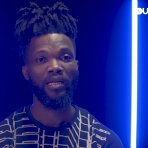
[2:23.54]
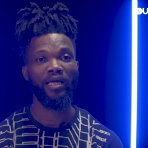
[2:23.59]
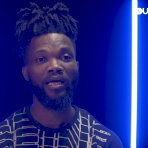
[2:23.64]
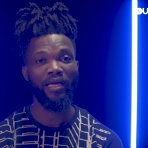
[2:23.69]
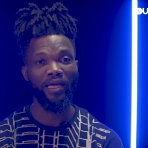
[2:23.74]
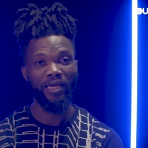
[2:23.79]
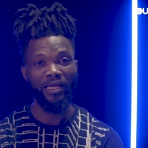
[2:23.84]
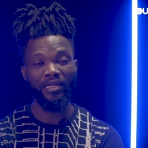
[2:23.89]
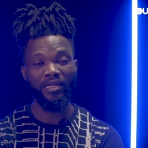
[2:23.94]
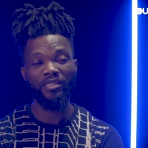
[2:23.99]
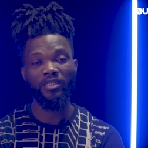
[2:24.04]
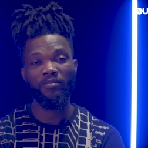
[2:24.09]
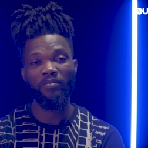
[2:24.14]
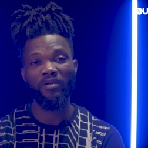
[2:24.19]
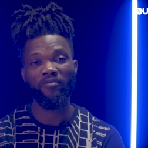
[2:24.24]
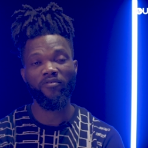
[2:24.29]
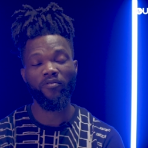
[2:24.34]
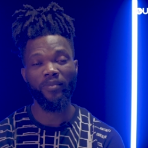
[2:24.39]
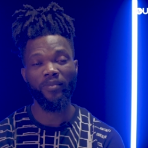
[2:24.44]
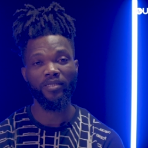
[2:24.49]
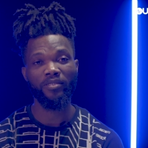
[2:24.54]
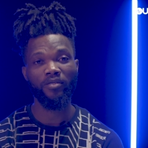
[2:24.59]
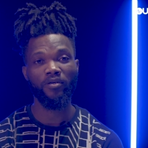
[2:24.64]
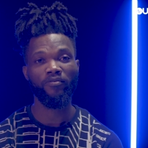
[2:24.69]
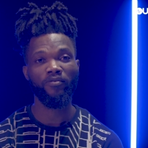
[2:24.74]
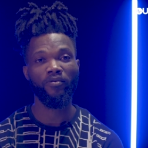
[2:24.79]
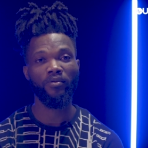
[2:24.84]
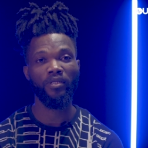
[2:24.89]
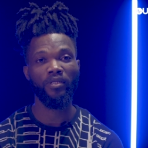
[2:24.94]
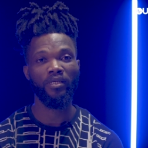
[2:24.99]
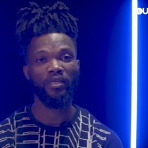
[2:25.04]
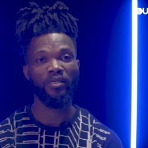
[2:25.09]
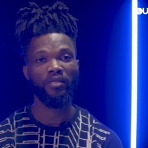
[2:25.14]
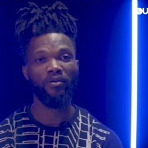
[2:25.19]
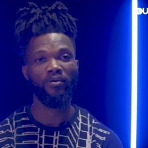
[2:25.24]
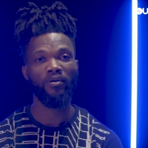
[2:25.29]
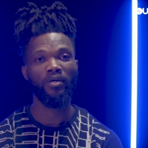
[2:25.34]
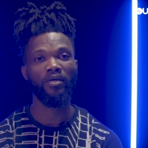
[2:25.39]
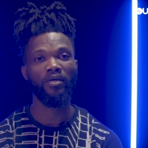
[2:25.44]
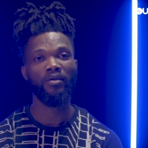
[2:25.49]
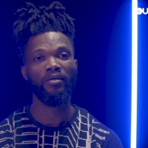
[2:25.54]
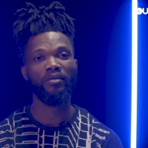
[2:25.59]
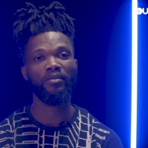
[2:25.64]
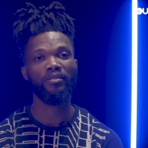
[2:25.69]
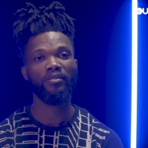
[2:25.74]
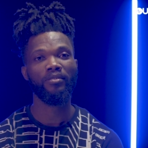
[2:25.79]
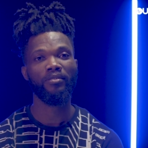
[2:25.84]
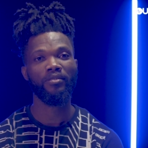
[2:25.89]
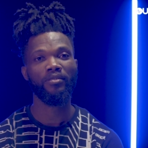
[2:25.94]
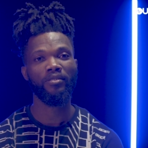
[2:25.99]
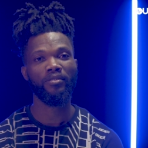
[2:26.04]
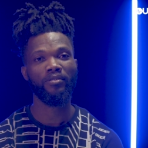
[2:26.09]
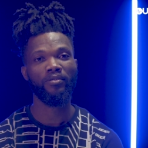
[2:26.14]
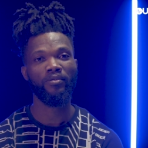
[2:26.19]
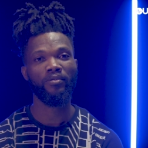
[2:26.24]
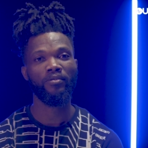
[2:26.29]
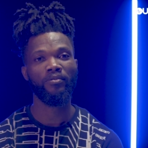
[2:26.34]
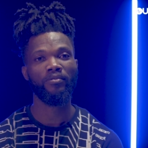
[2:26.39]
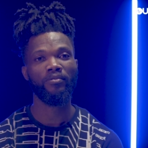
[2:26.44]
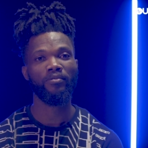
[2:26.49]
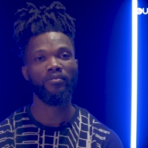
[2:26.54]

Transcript: Like I can't spend for myself only any longer. So,